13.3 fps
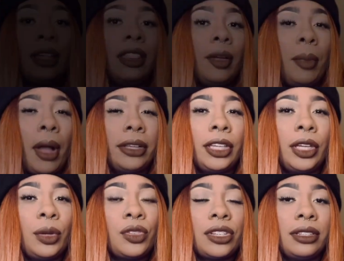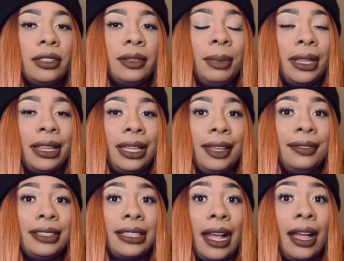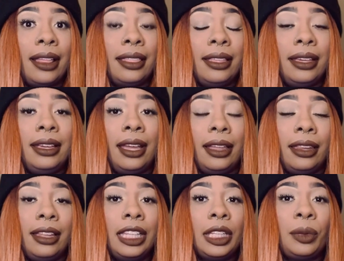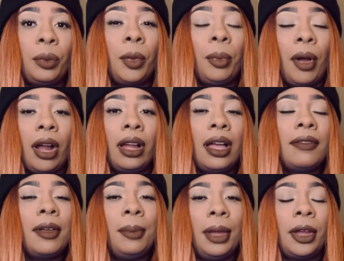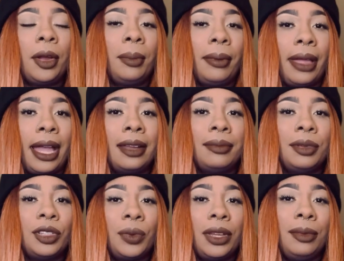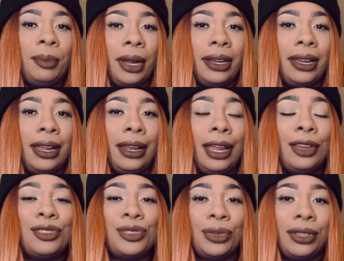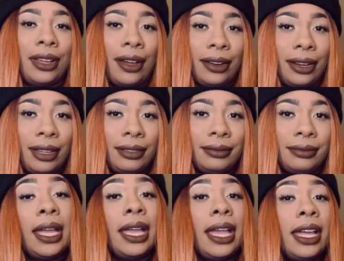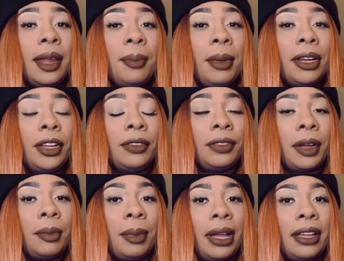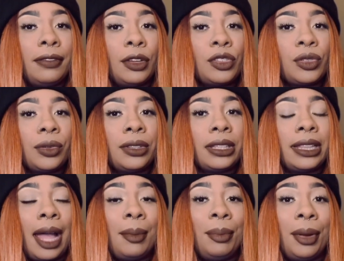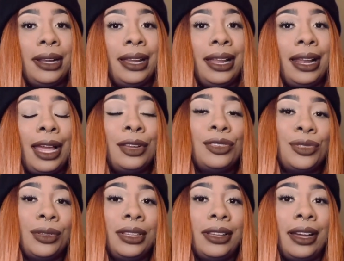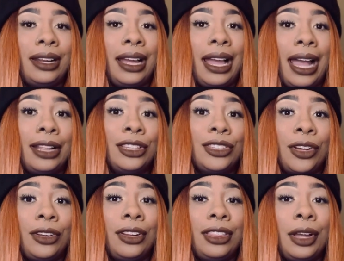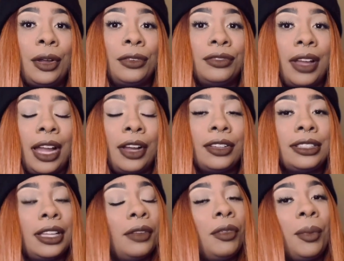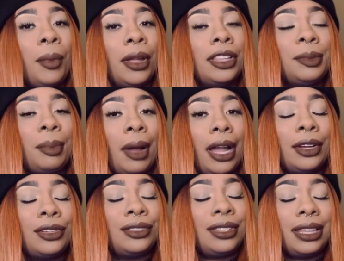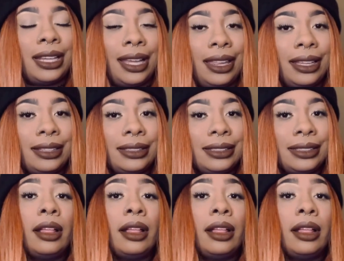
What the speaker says: The prosecution believes that the killings were part of a bigger plan between Brenden and Juliana. It had been confirmed by officials that Brenden and Juliana had started their affair several months prior to the killings.